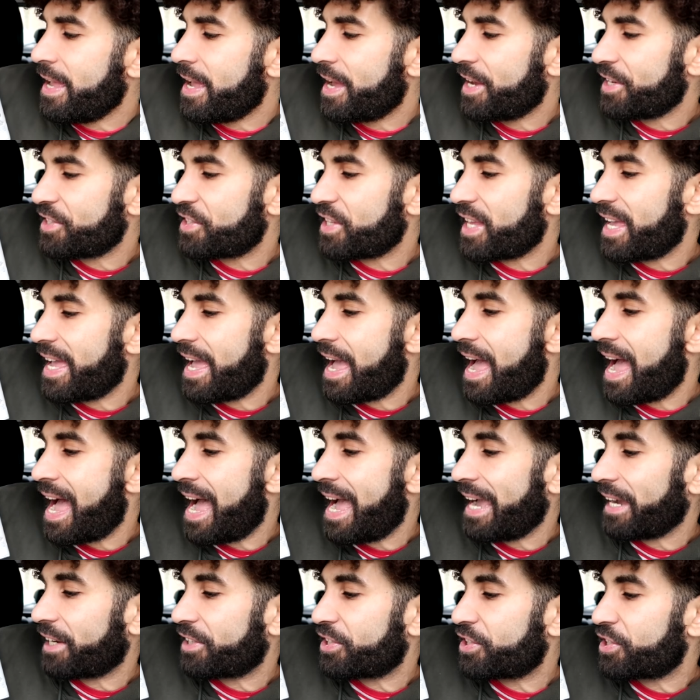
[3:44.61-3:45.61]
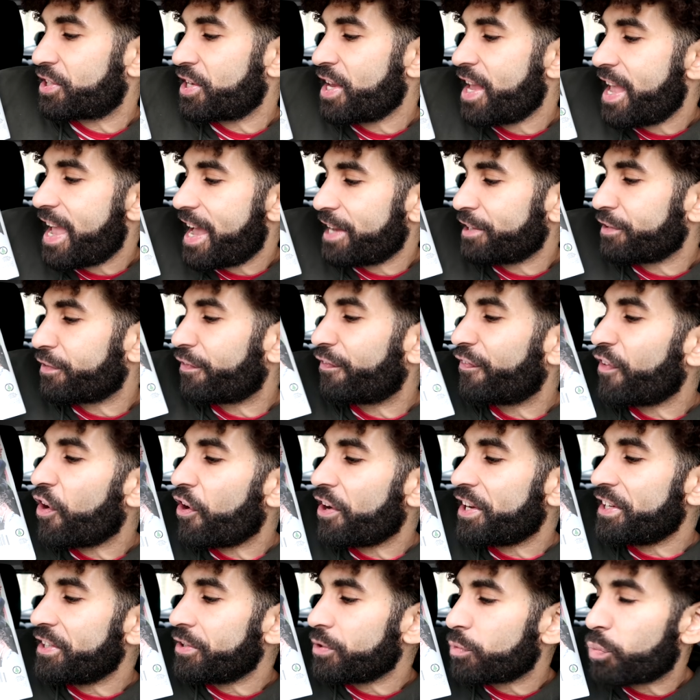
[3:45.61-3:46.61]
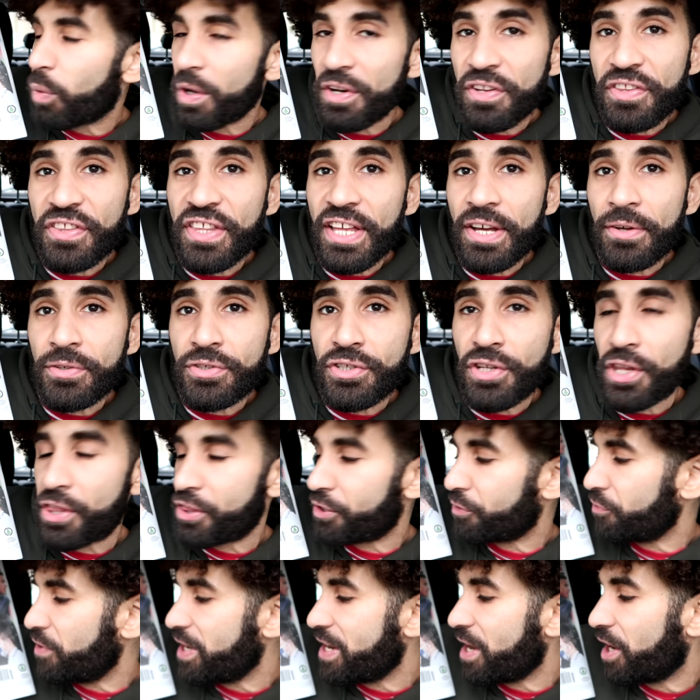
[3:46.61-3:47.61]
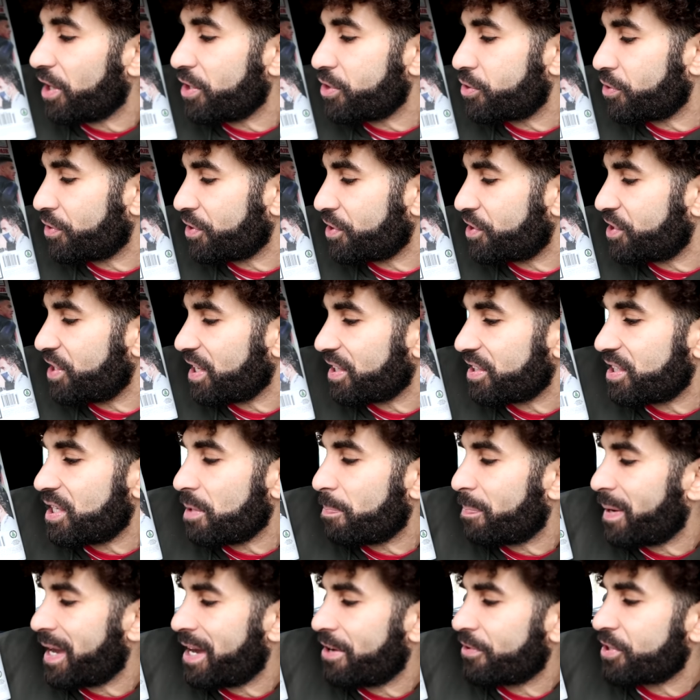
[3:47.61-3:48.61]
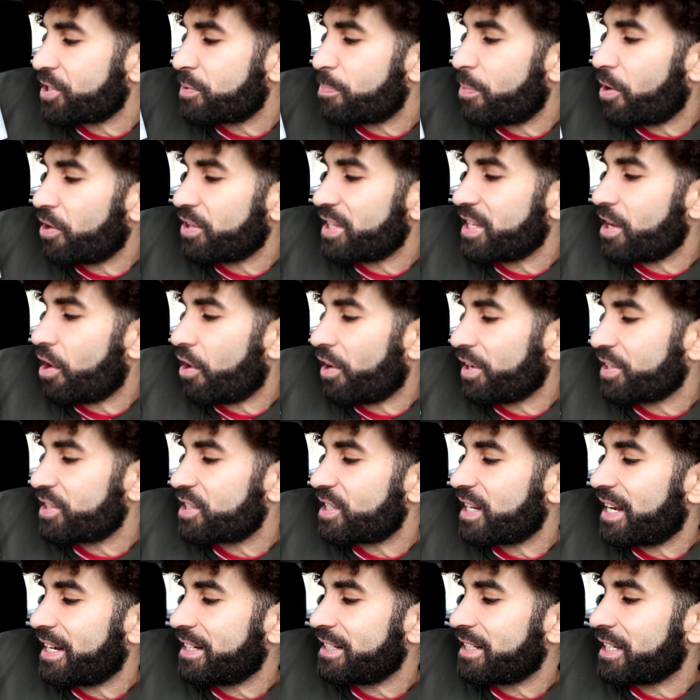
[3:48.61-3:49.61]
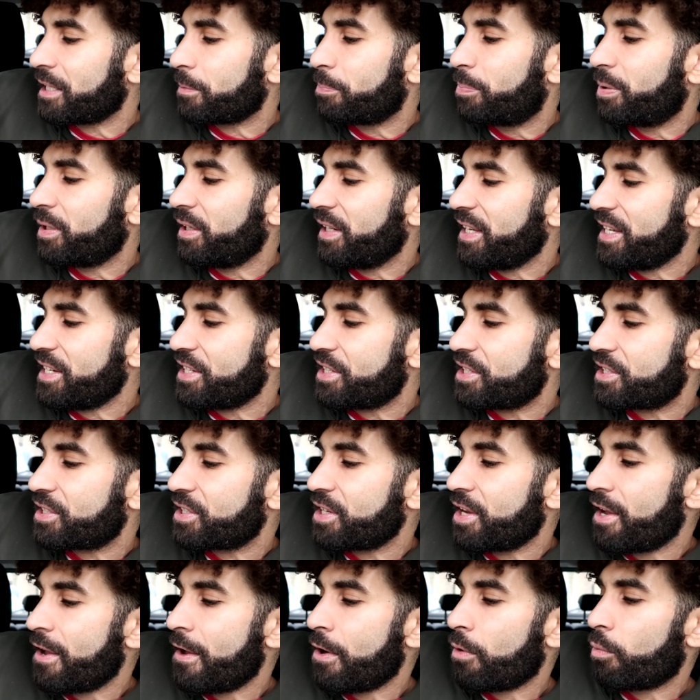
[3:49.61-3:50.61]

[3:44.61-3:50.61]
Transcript: as they're axed and fined £1,360 by the Icelandic police